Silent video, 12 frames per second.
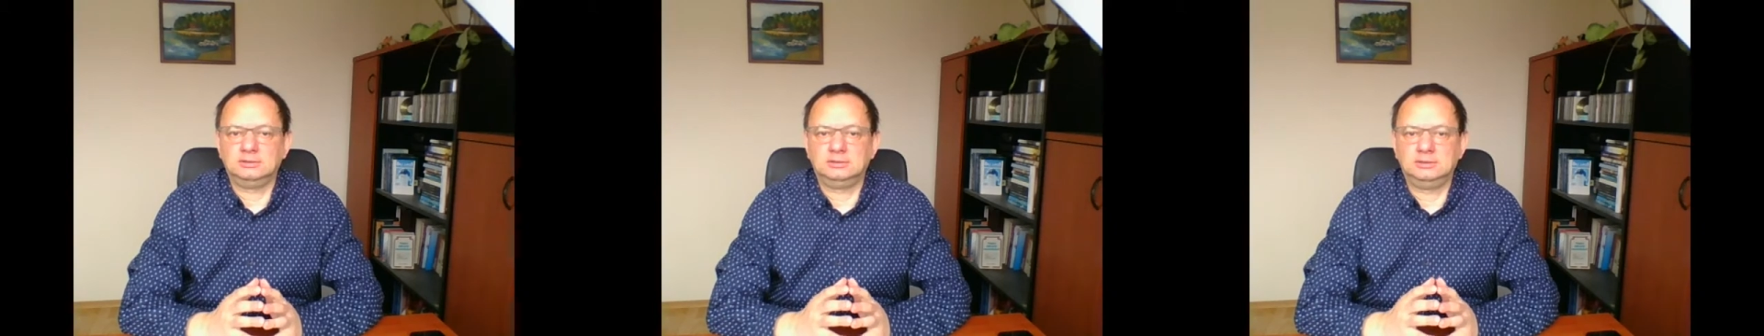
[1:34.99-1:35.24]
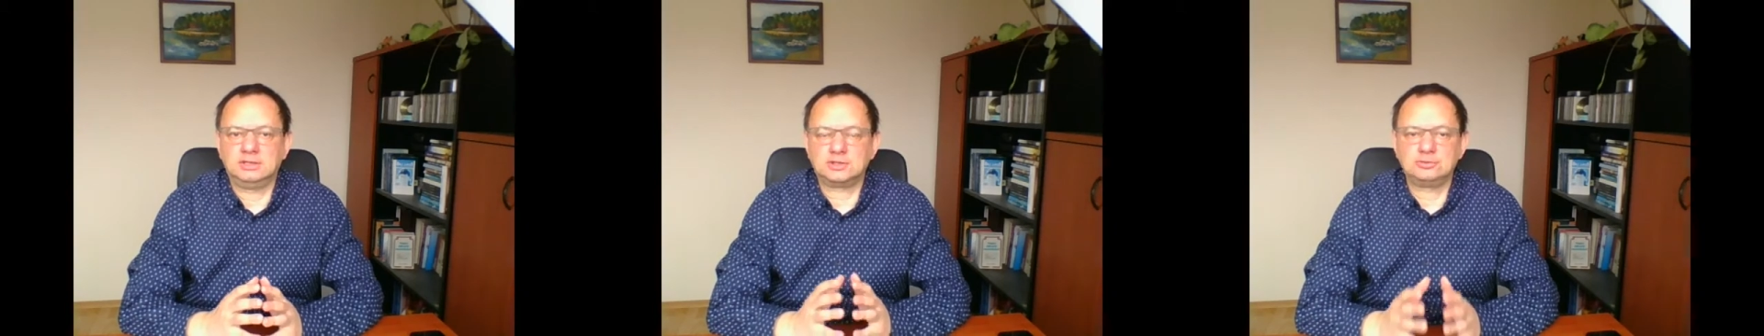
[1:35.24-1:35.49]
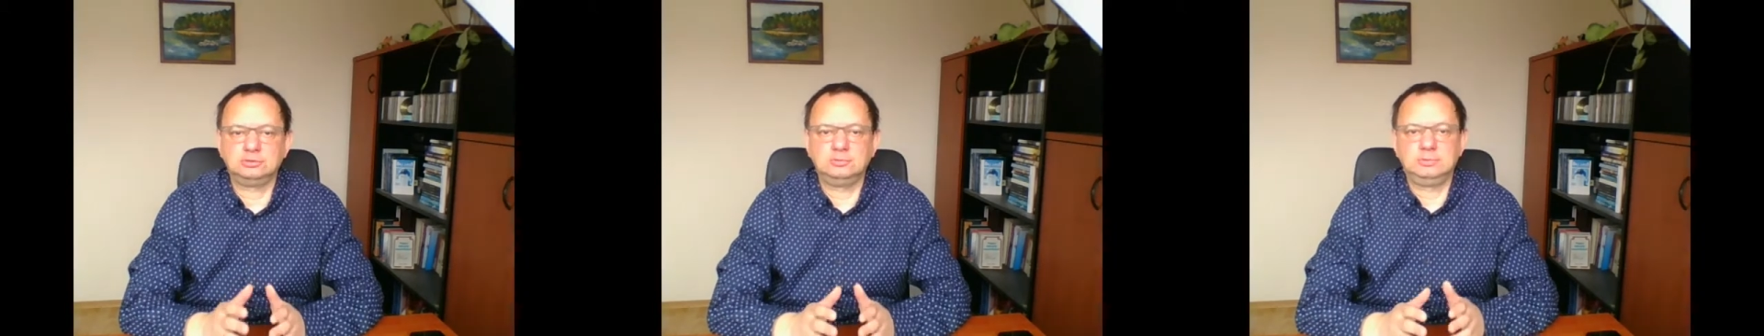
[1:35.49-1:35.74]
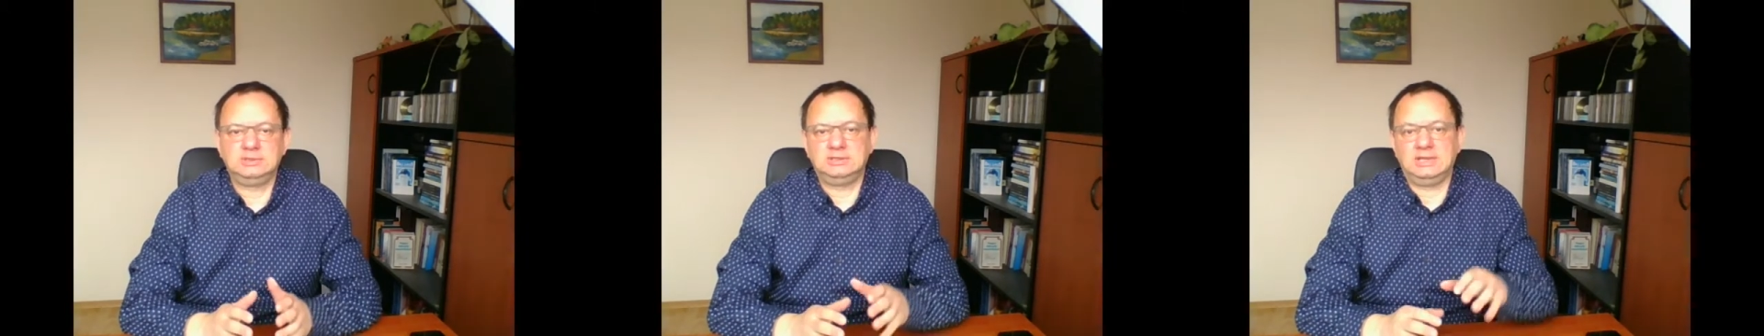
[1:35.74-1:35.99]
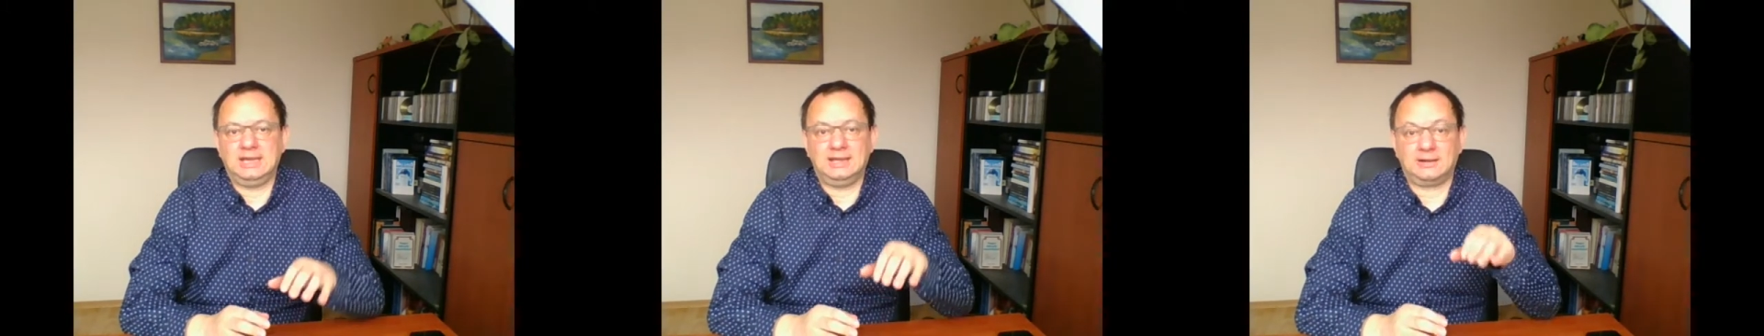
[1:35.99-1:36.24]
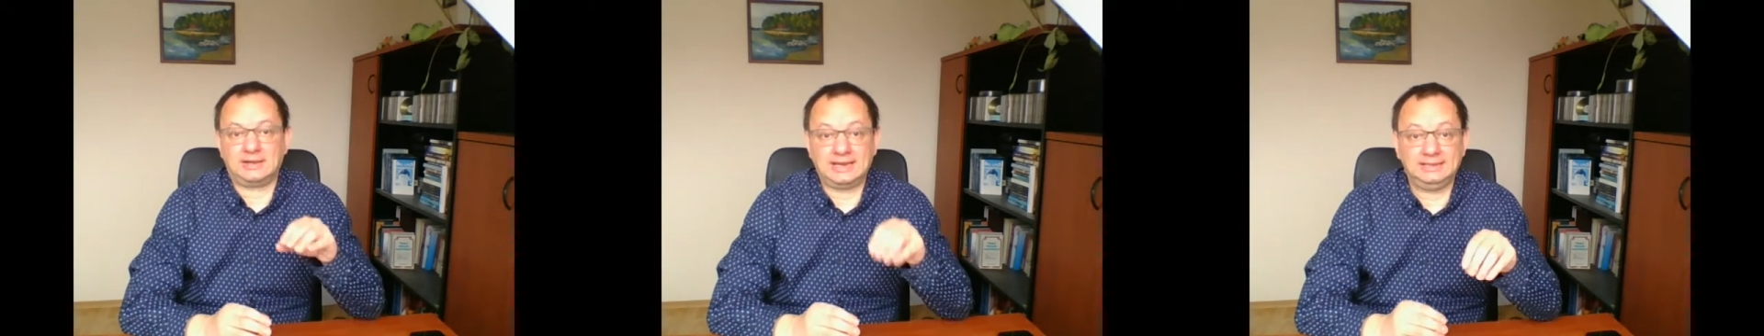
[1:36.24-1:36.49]
there should be a
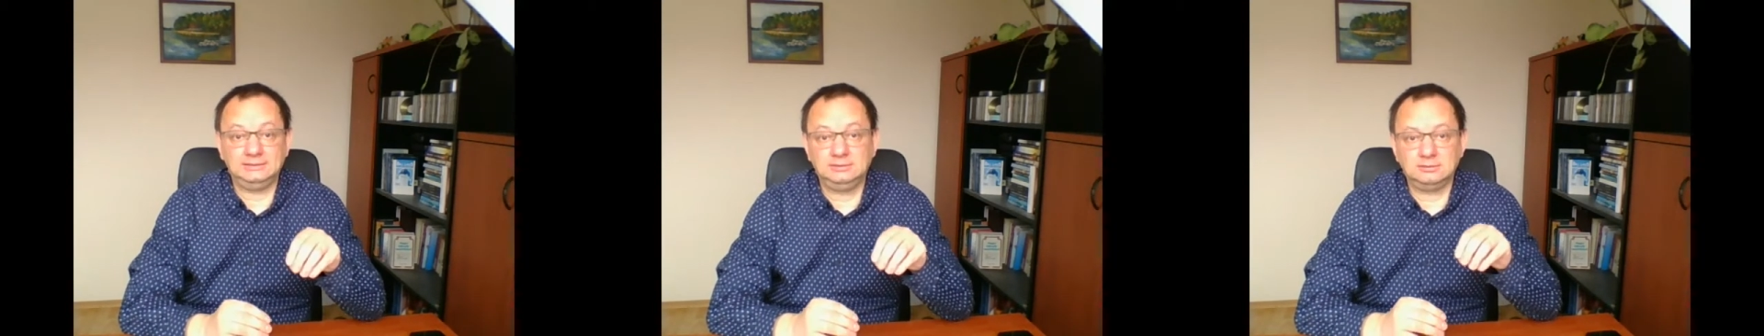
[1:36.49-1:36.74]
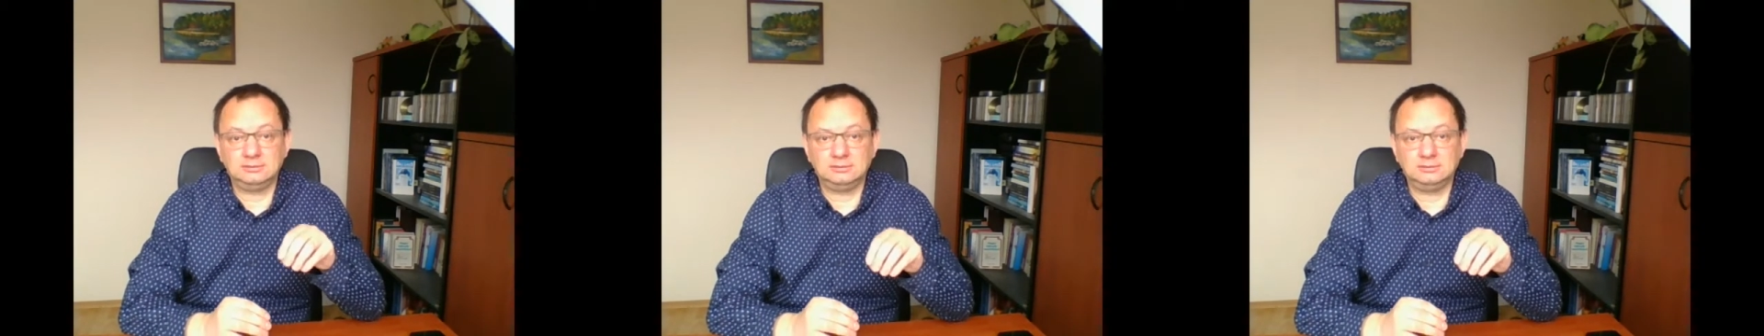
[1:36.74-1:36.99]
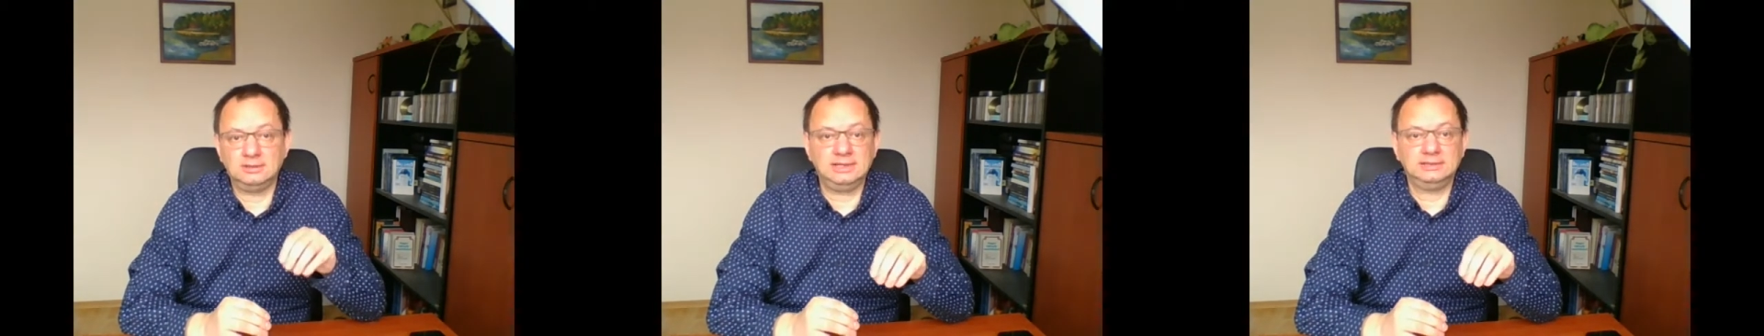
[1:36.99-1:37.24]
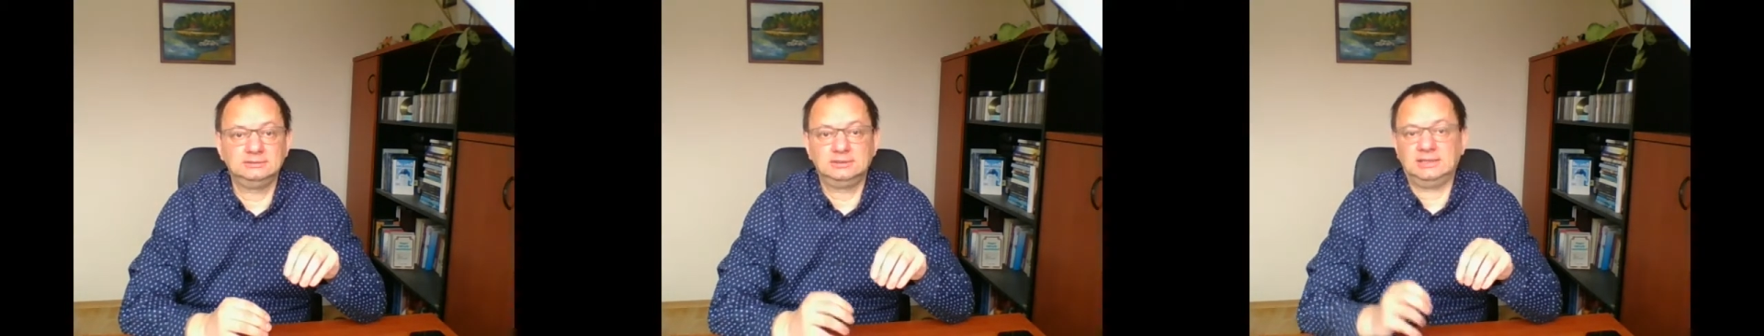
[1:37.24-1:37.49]
red LED